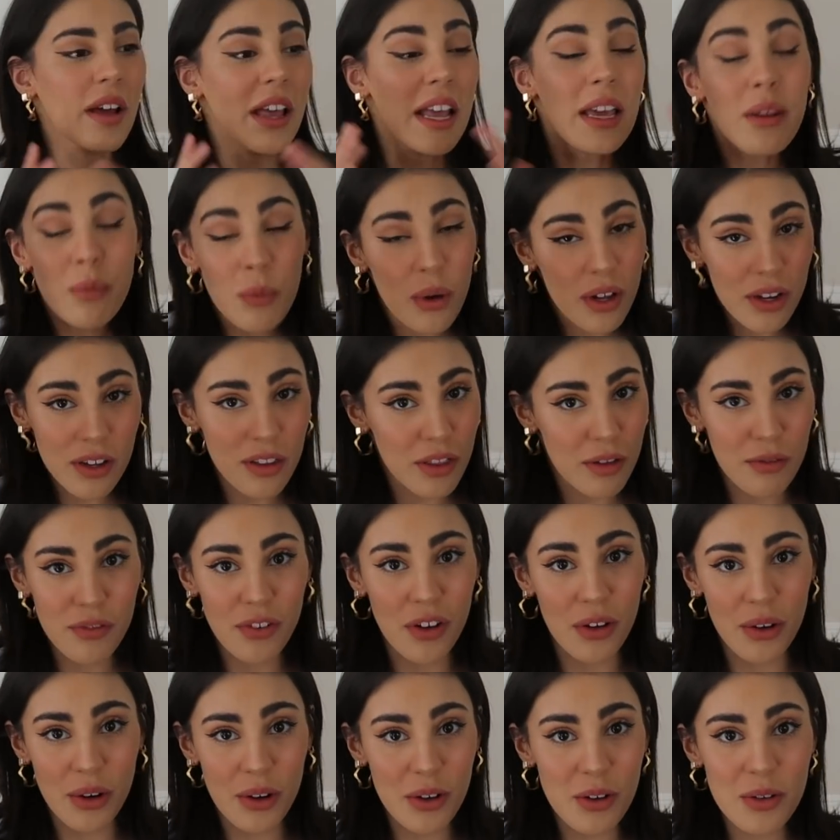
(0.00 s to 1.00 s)
In one of the
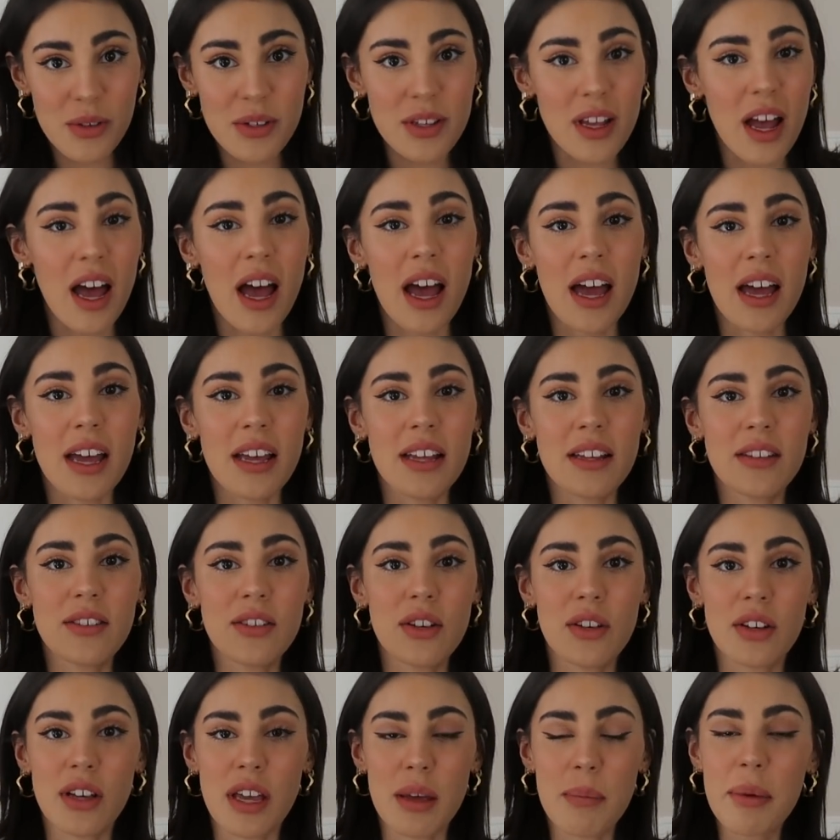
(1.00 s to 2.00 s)
photos, I
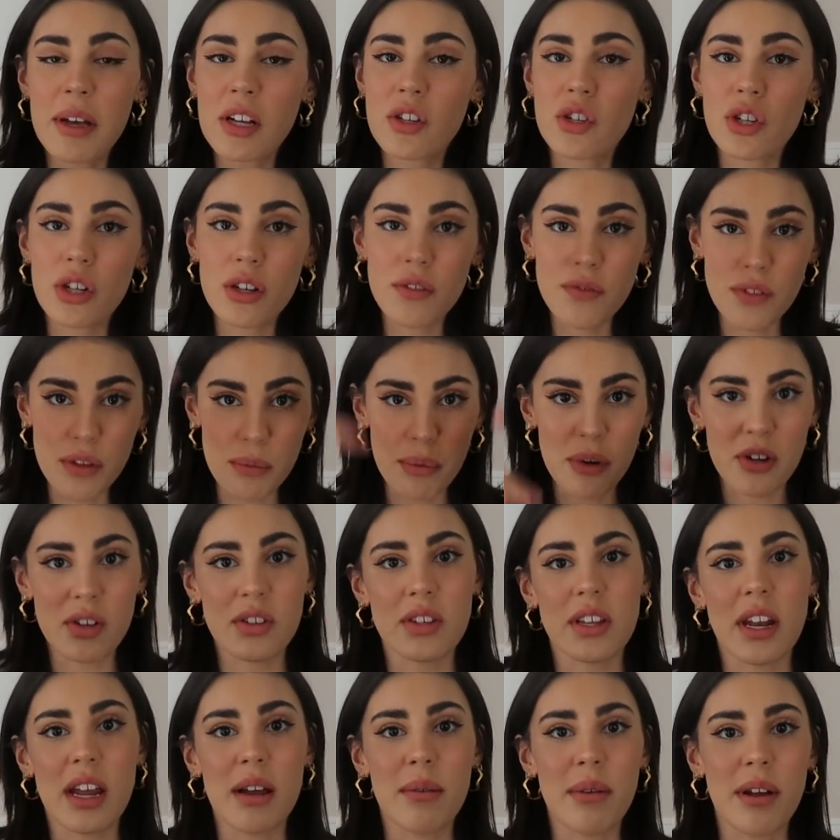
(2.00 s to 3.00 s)
took a picture of the books
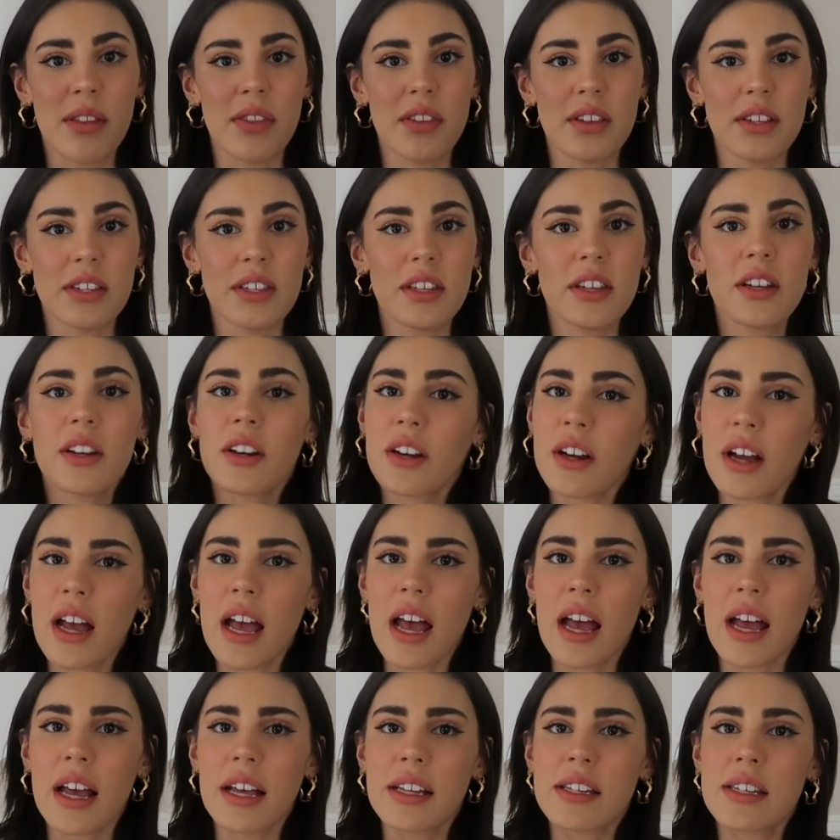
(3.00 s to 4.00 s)
that I read this year,
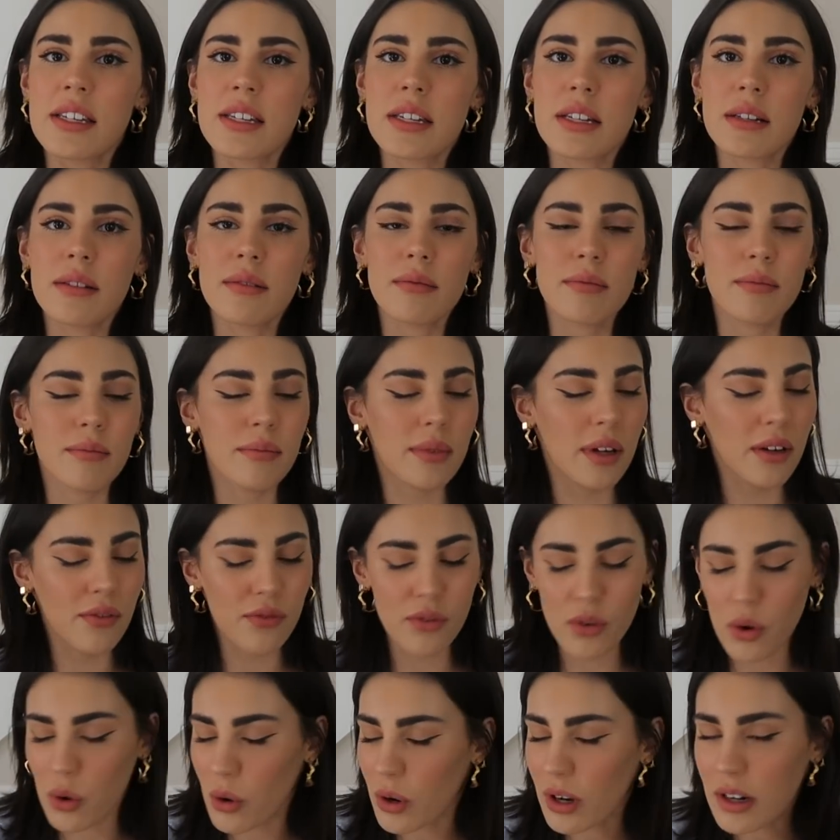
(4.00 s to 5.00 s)
and
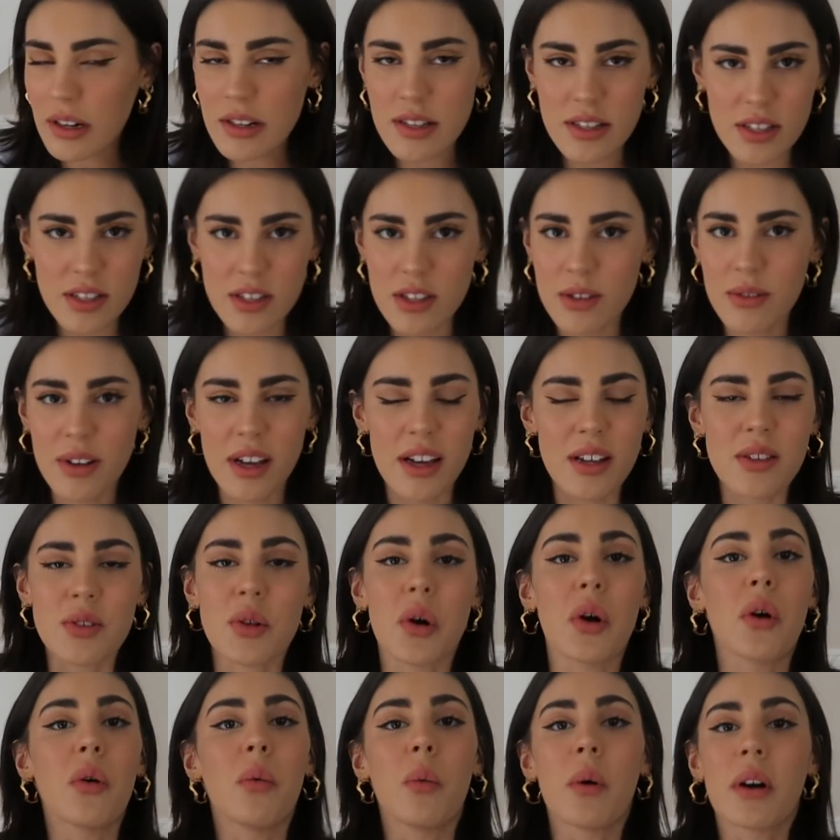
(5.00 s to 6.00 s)
of course, you guys
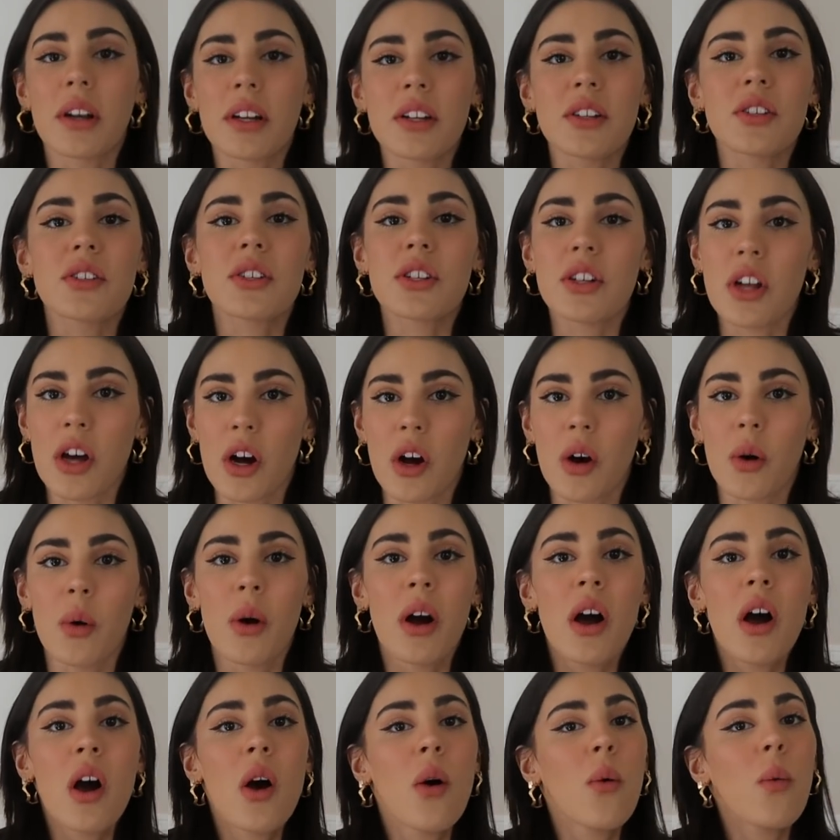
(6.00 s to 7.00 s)
all wanted to know
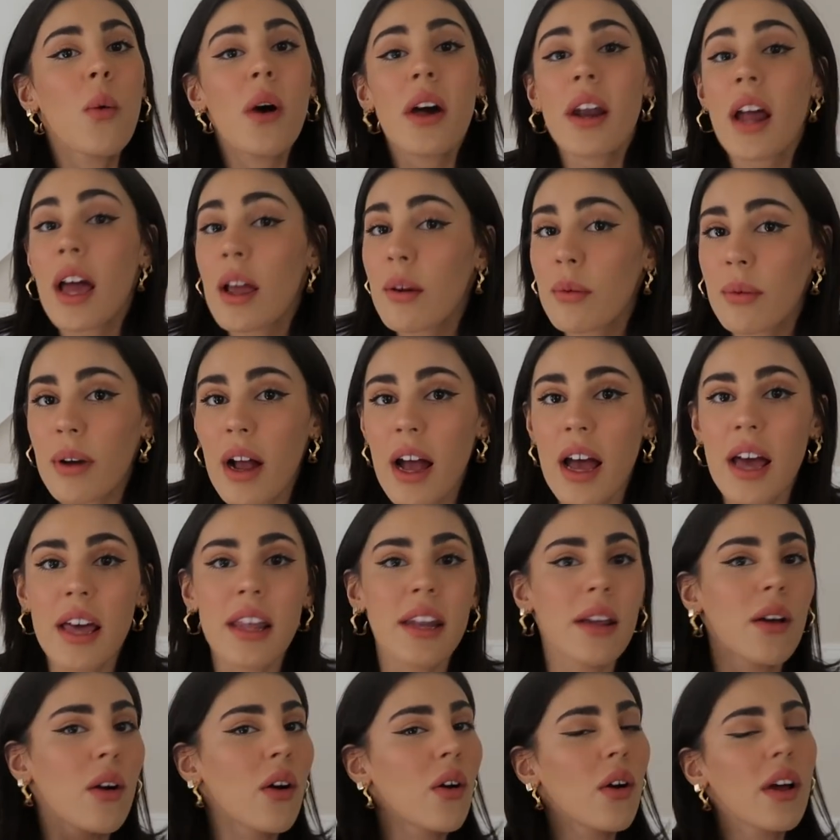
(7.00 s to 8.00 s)
what I
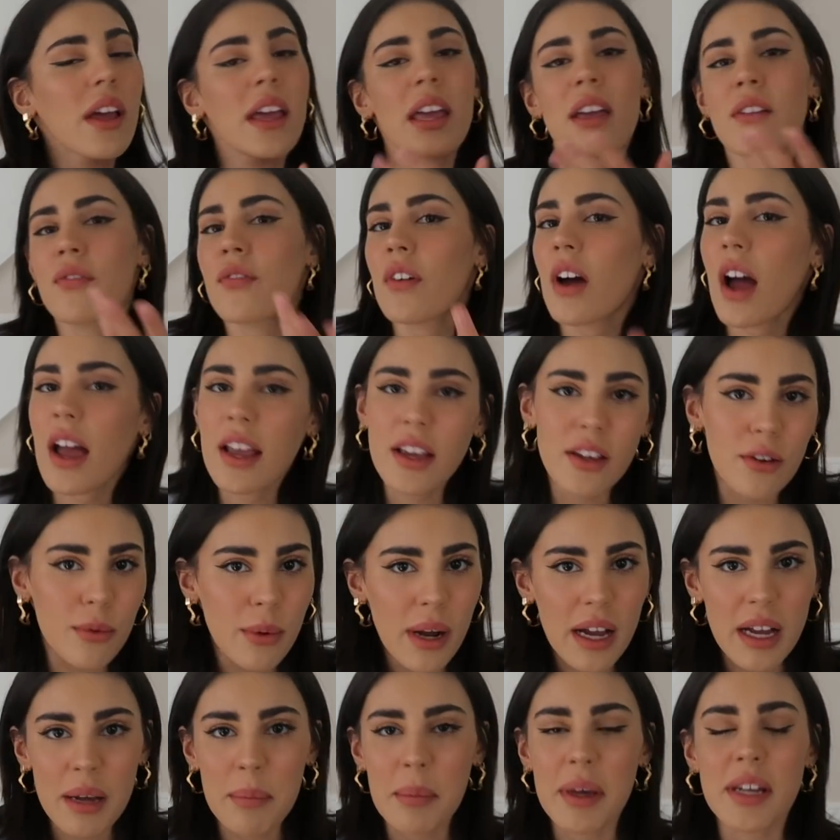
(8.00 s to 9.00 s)
read, if I could
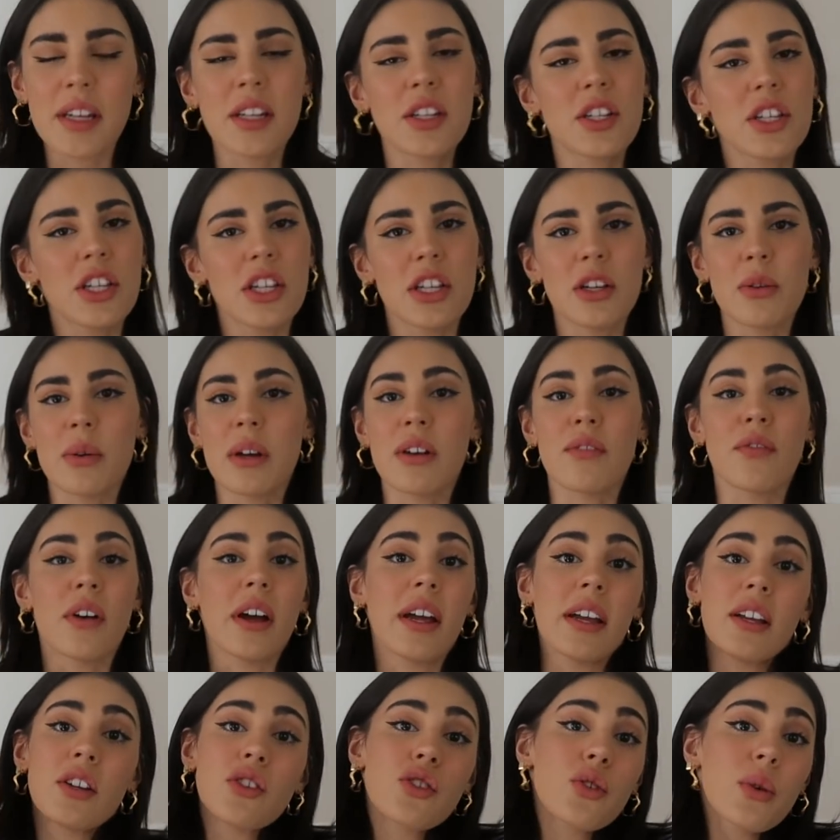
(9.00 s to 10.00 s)
recommend it to you, if
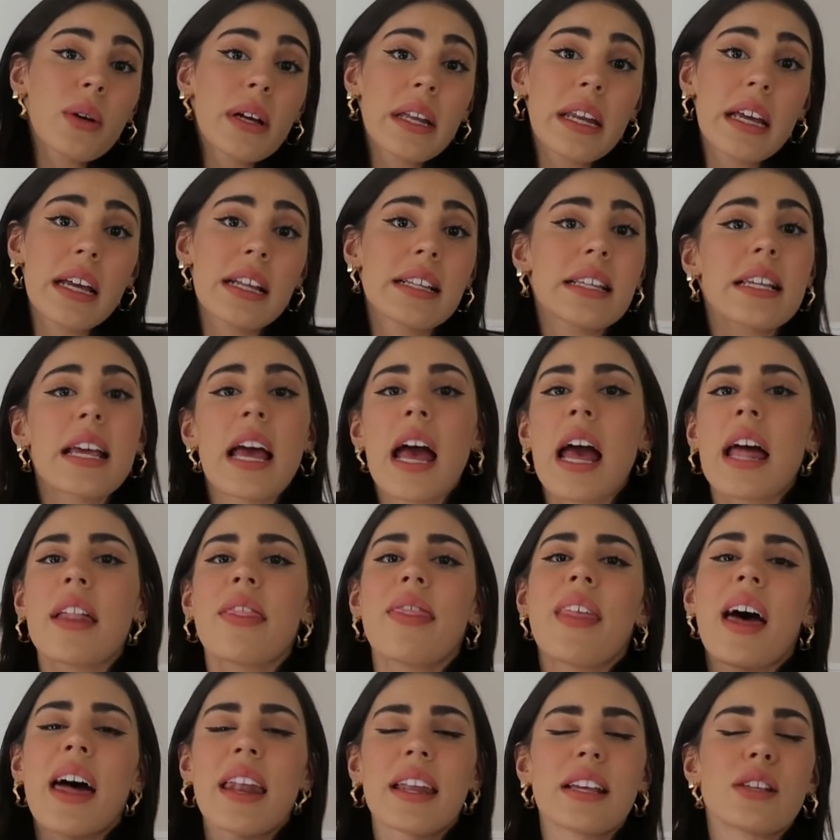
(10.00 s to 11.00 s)
I enjoyed it,
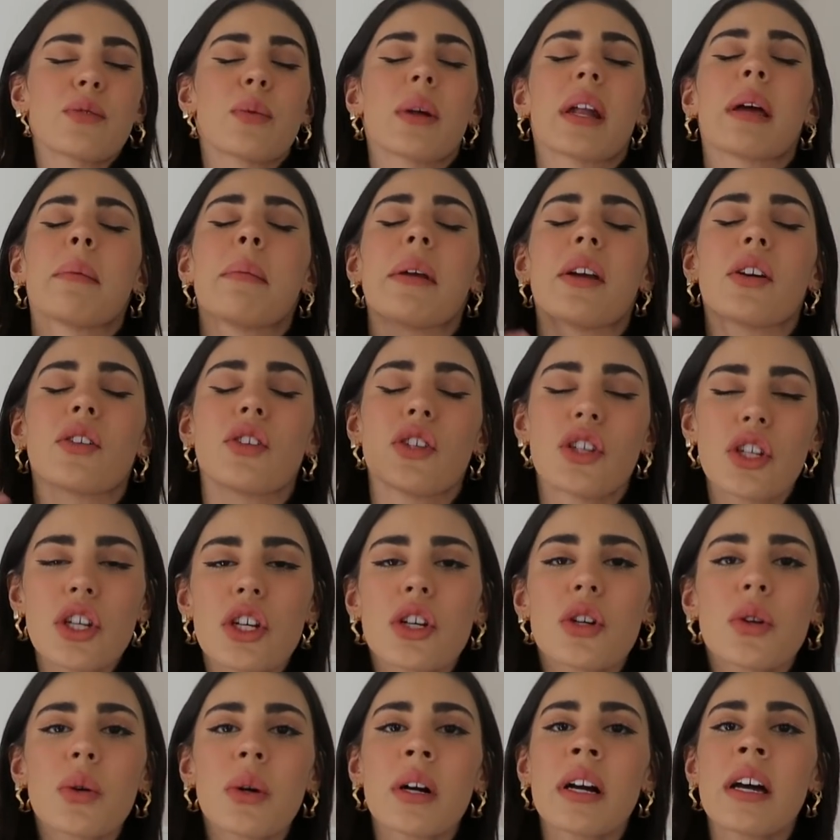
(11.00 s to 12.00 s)
and that is what I'm here to
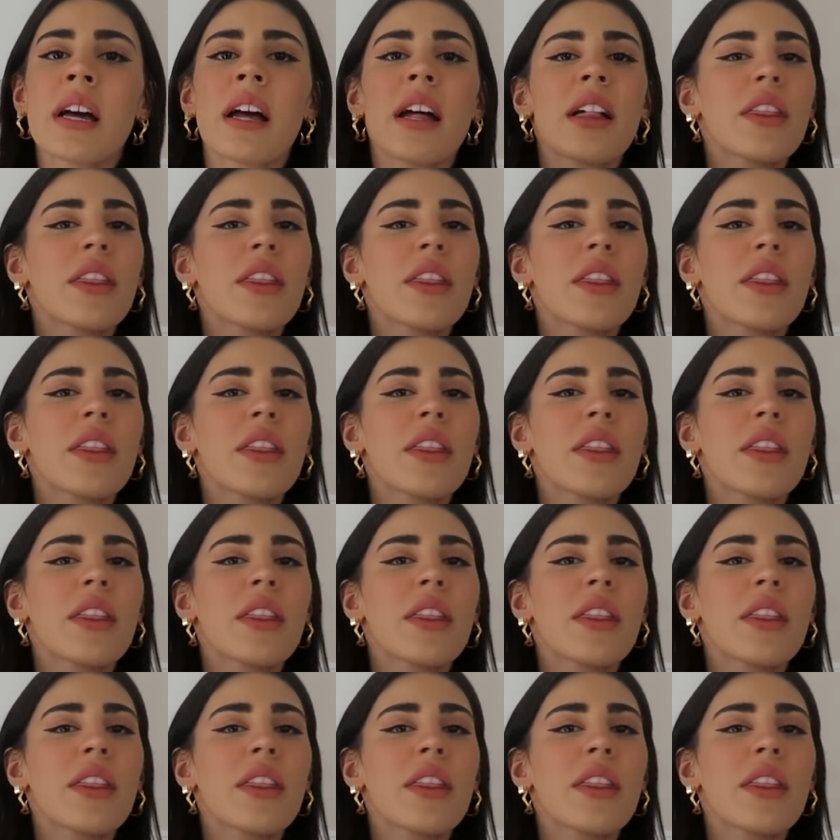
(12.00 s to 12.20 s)
do.